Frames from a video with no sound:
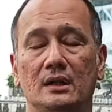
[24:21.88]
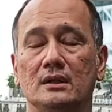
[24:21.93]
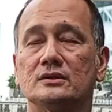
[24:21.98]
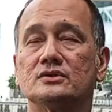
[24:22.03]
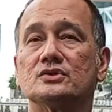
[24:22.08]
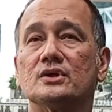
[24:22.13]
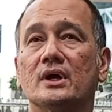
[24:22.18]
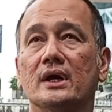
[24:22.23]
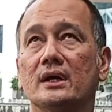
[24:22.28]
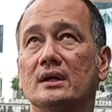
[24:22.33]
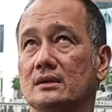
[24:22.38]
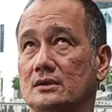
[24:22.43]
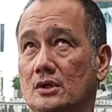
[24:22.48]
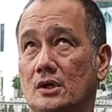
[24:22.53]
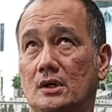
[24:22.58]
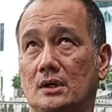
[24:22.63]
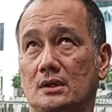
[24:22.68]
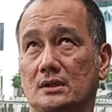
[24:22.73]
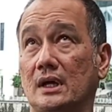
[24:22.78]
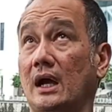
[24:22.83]
I'll try
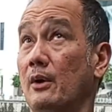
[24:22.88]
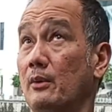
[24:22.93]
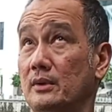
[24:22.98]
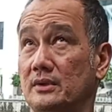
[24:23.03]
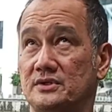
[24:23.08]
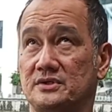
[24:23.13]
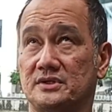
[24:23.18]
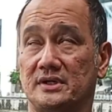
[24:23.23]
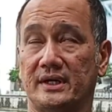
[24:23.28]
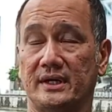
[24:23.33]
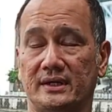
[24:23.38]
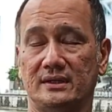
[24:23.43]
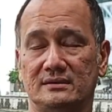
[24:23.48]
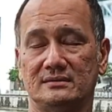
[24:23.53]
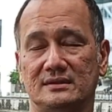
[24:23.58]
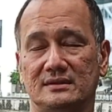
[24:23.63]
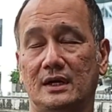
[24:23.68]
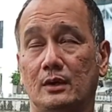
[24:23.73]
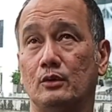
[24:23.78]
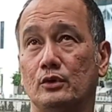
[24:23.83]
God, I will try,
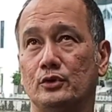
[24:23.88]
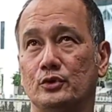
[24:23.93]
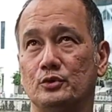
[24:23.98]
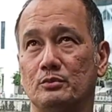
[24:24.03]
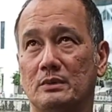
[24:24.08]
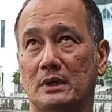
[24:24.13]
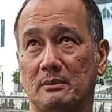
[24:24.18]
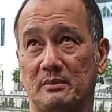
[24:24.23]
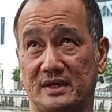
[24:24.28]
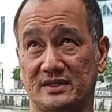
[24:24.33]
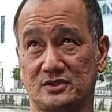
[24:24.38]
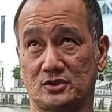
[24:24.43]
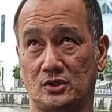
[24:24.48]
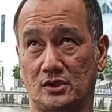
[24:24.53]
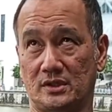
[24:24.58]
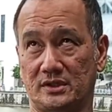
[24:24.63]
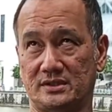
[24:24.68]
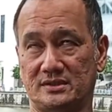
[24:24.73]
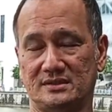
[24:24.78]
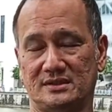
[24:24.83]
I will do my best
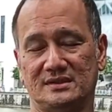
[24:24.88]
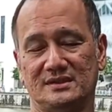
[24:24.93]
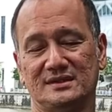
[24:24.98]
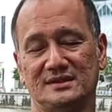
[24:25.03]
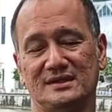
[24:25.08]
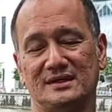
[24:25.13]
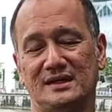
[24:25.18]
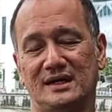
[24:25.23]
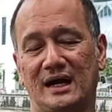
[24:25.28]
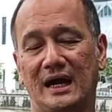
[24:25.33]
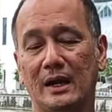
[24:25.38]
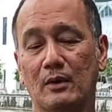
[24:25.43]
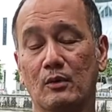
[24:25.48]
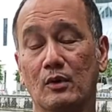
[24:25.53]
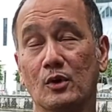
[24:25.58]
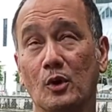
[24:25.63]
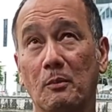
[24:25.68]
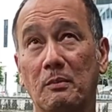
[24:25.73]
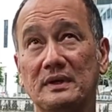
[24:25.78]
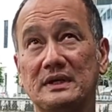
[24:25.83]
God. I
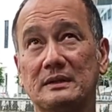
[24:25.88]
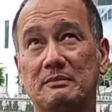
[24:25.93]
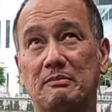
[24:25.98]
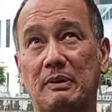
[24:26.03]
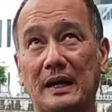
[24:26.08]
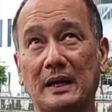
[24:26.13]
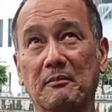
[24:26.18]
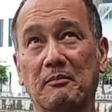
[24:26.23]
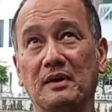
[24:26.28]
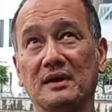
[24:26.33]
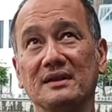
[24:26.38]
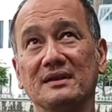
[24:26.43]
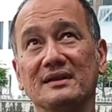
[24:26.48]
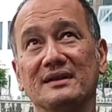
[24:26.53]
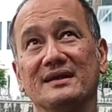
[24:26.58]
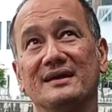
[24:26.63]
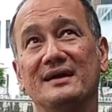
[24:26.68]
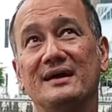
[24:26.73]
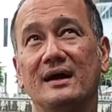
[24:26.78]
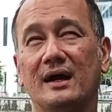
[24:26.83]
will open the Bible,
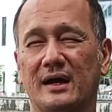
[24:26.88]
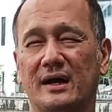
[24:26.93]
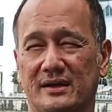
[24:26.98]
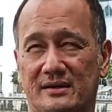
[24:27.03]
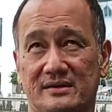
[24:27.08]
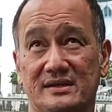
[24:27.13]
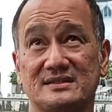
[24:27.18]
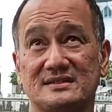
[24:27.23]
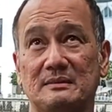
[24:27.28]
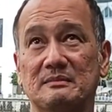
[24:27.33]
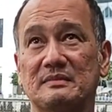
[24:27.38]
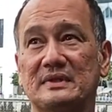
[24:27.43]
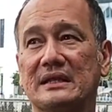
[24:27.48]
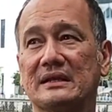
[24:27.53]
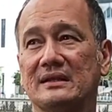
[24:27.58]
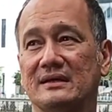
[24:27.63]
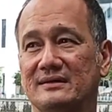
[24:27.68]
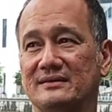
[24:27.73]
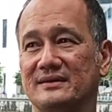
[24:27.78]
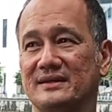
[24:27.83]
I read
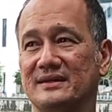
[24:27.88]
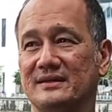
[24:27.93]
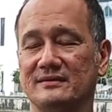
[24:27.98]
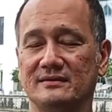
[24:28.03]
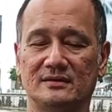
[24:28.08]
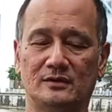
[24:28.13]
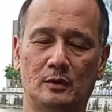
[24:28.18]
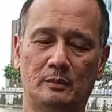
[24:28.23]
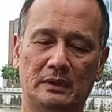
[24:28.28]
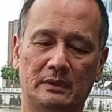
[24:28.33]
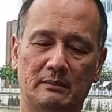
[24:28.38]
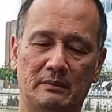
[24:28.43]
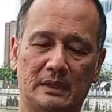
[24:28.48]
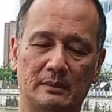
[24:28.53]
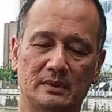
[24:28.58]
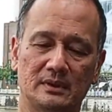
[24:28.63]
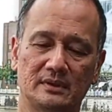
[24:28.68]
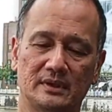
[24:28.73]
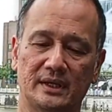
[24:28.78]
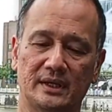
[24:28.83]
something, okay? Open the
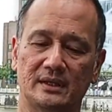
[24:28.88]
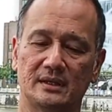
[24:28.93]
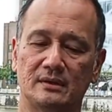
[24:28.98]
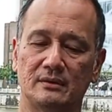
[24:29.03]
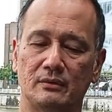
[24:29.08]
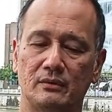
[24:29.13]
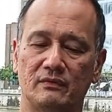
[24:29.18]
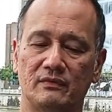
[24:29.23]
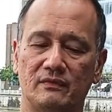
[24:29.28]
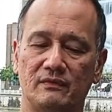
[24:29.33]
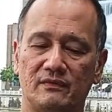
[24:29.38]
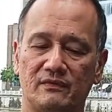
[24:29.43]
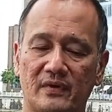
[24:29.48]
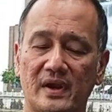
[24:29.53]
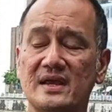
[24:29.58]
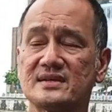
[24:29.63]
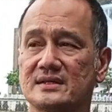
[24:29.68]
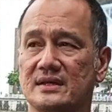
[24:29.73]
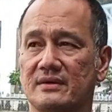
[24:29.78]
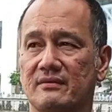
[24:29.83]
Bible, and the
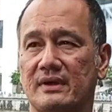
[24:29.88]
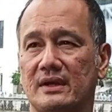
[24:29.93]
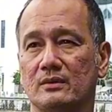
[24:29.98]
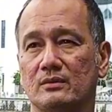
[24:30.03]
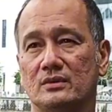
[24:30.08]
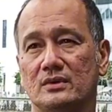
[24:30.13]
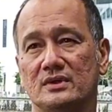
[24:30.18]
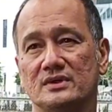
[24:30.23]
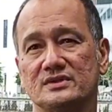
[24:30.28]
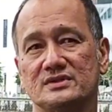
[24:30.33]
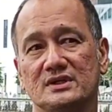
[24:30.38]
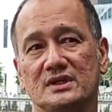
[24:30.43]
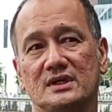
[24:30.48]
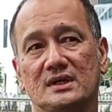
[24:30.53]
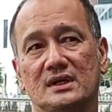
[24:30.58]
phrase I read was,